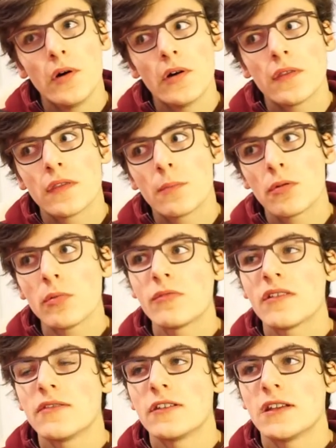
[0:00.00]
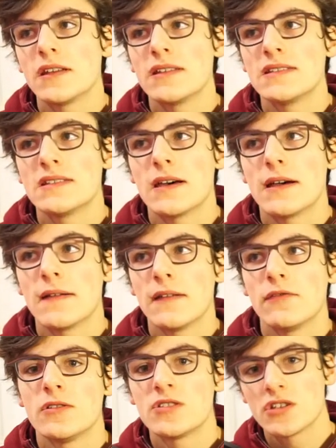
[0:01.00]
But the problem with it is that
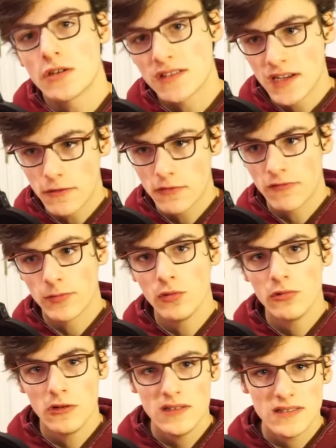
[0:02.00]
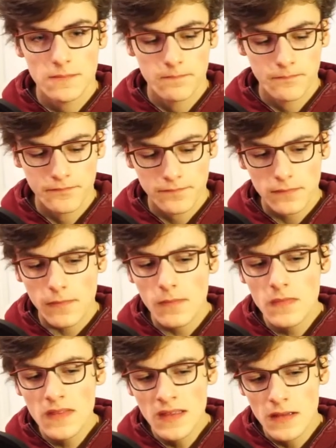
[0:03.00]
if you start out with Blueprint,
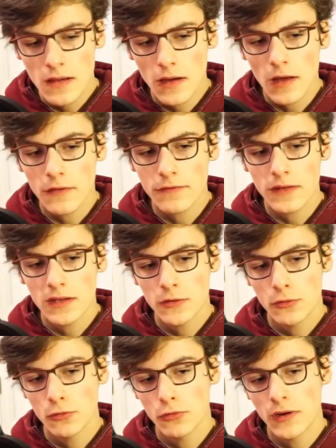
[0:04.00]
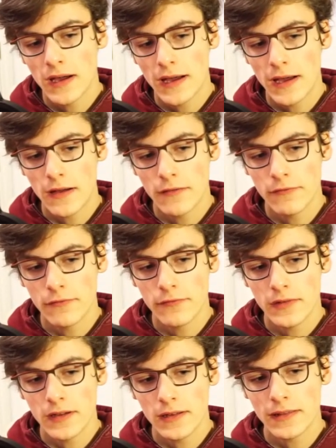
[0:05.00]
I think you'll have
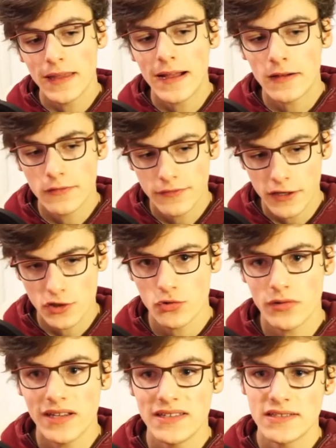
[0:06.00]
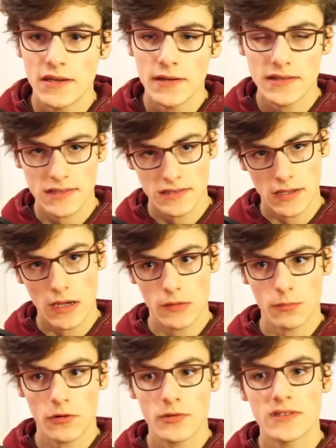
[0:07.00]
a lack of actual insight as to how
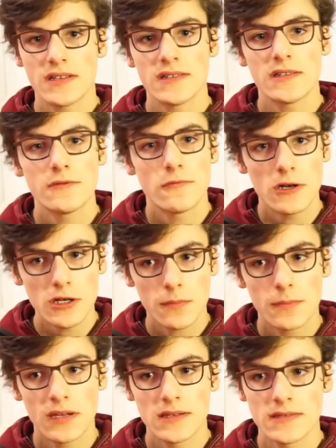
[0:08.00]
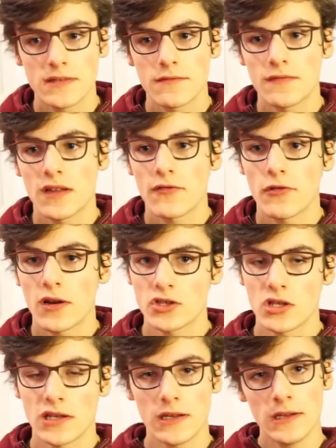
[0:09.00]
the processes work, because you've never
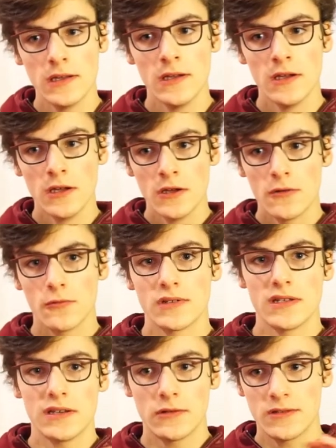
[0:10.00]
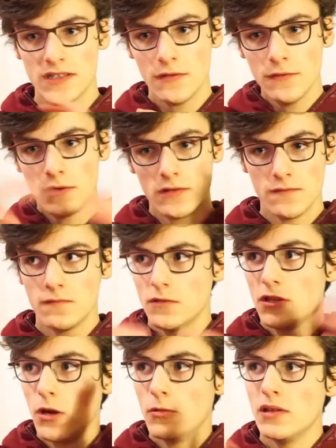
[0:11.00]
actually written it yourself, you've
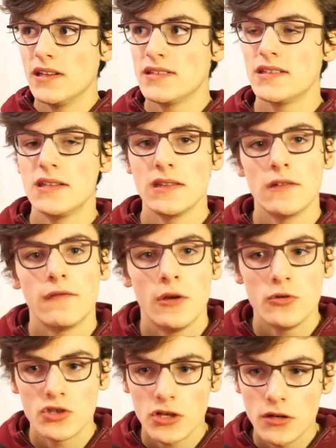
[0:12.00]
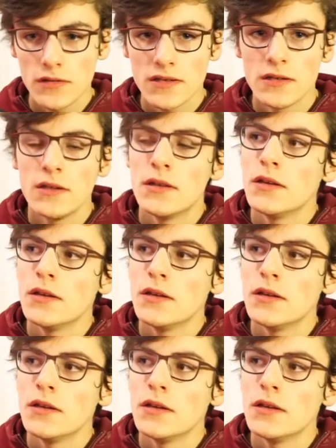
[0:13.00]
only seen the flowchart.